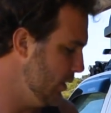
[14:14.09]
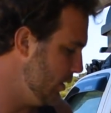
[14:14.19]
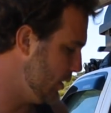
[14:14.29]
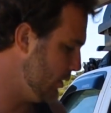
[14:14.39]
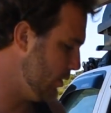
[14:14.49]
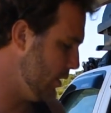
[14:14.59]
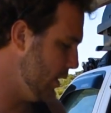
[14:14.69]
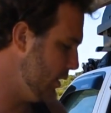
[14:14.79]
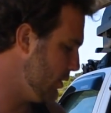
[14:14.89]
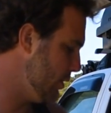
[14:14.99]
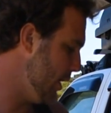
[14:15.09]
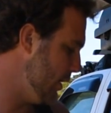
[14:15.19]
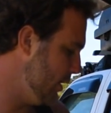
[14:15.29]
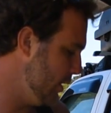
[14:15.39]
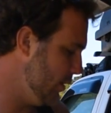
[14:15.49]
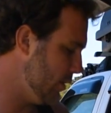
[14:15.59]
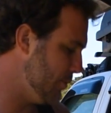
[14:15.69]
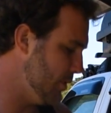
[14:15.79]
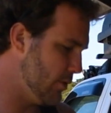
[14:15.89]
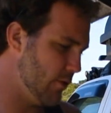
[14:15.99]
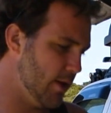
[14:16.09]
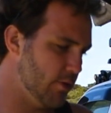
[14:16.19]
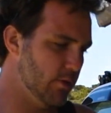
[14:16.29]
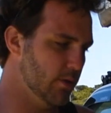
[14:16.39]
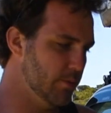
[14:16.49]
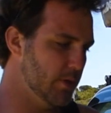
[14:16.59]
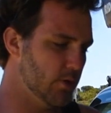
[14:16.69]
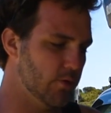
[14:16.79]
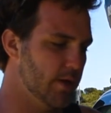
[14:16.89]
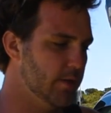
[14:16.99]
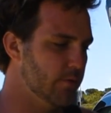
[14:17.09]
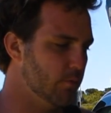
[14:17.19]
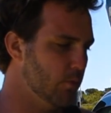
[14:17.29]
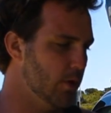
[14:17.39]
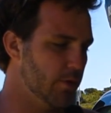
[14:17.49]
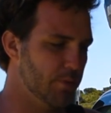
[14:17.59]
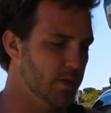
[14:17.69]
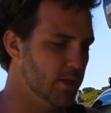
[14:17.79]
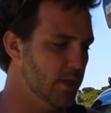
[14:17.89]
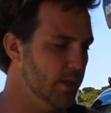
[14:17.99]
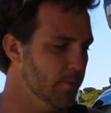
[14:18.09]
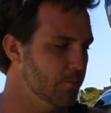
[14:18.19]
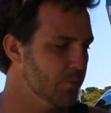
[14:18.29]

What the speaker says: You can see just down here, it's been scratched a little bit already from where it's been in here.